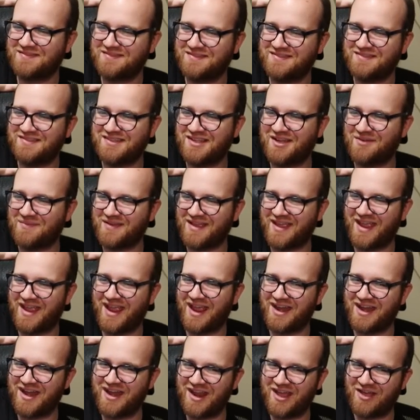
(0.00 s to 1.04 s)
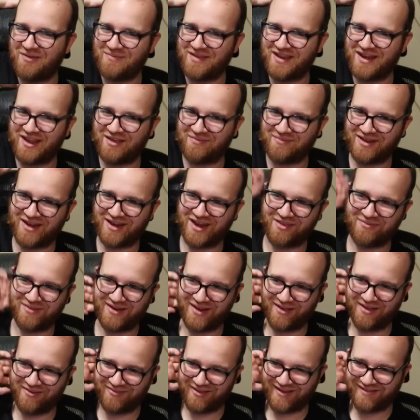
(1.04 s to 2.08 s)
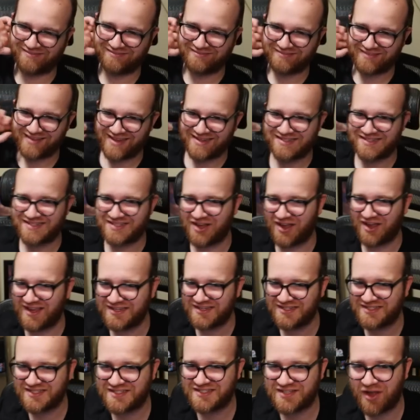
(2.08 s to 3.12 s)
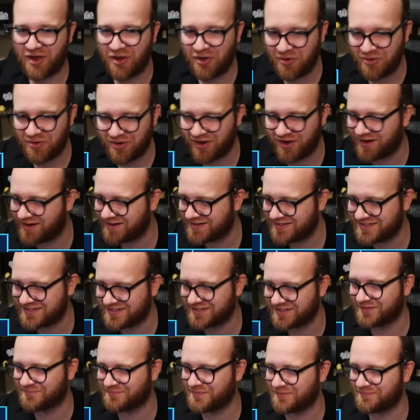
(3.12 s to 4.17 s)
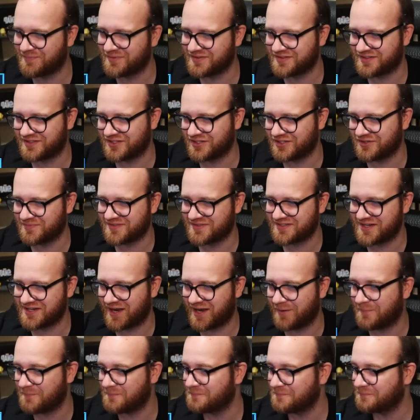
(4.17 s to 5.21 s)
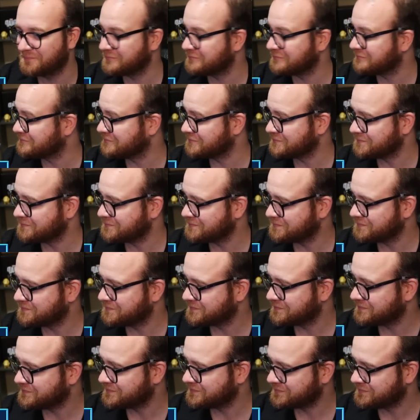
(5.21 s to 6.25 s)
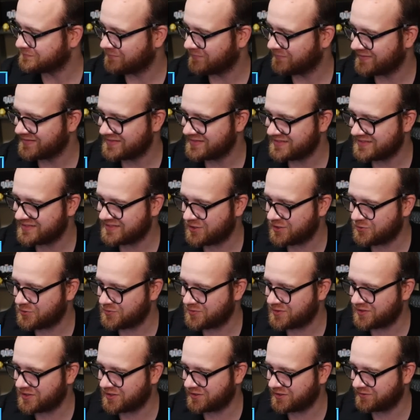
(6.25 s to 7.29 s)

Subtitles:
Nummy, nummy, nummy, nummy, nummy. He's so good at stealing people's cubes, chat. So good.